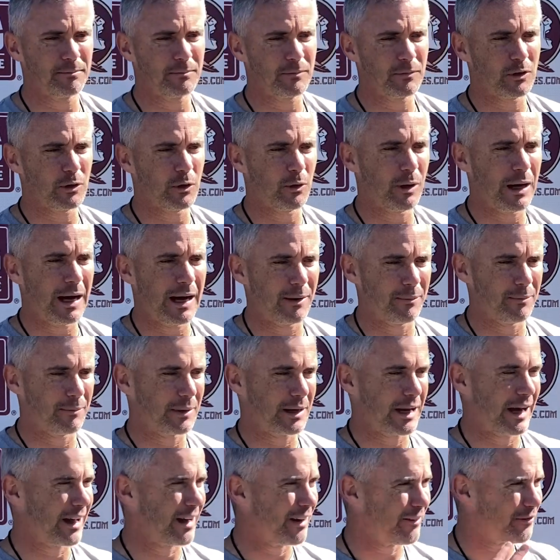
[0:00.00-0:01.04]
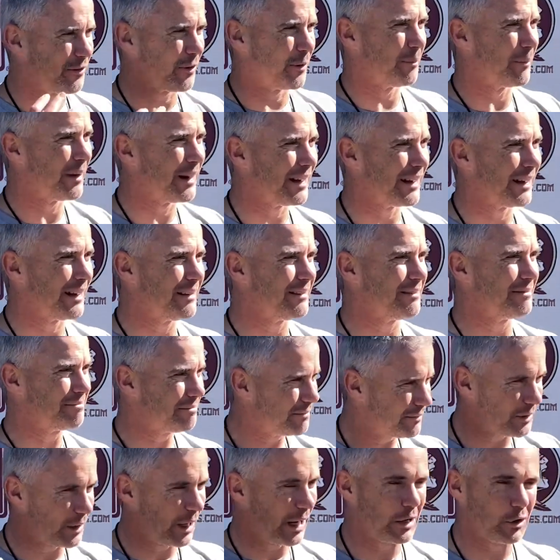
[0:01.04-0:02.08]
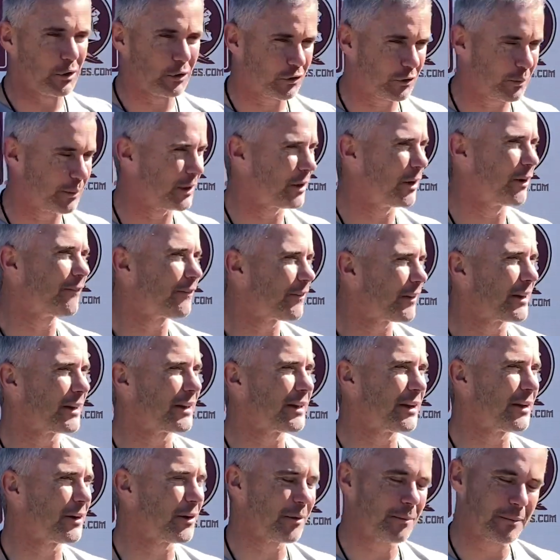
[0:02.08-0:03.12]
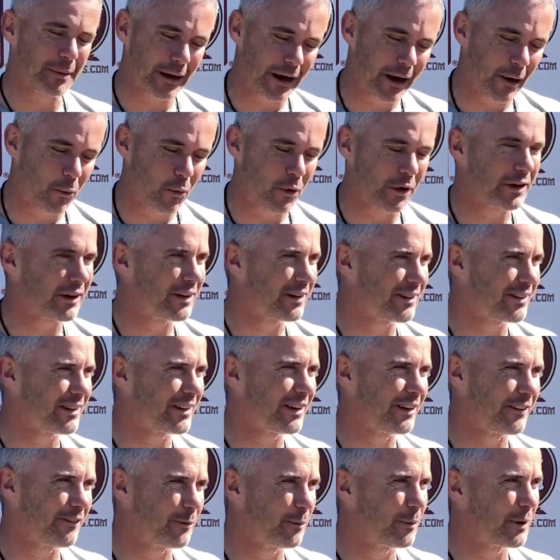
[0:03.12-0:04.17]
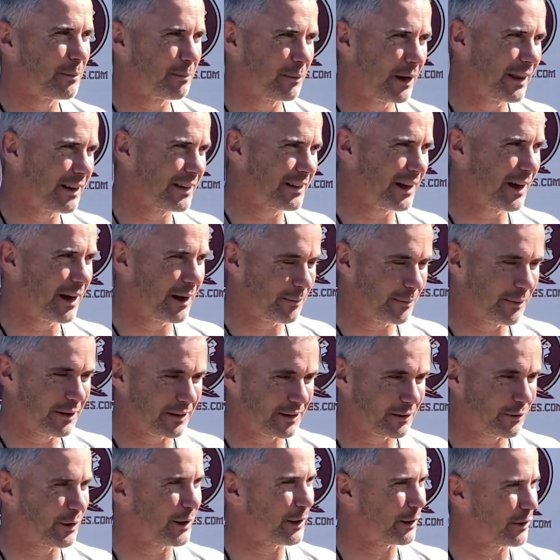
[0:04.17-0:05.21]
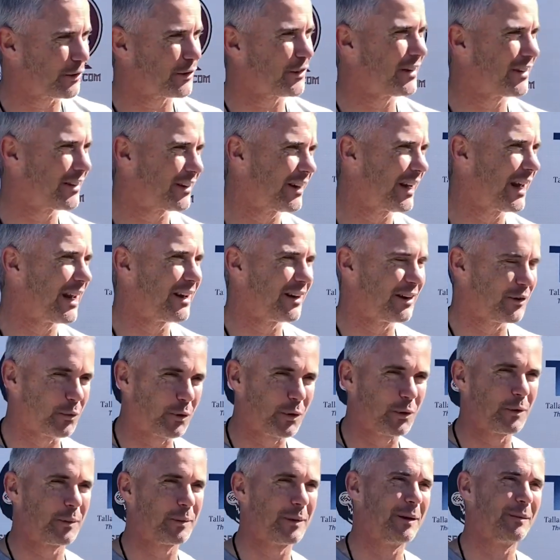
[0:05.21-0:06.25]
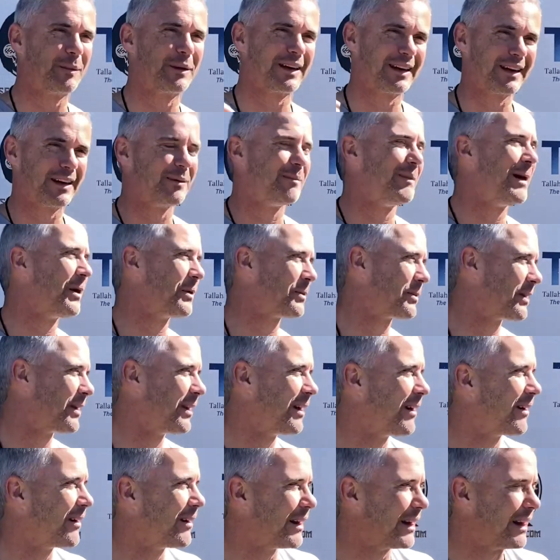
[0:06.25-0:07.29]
you know, I kind of, for me, you know, I know he's going to be done for the year, but I wanted to see if we, by the time that the regular season ended, would we be able to get him out there?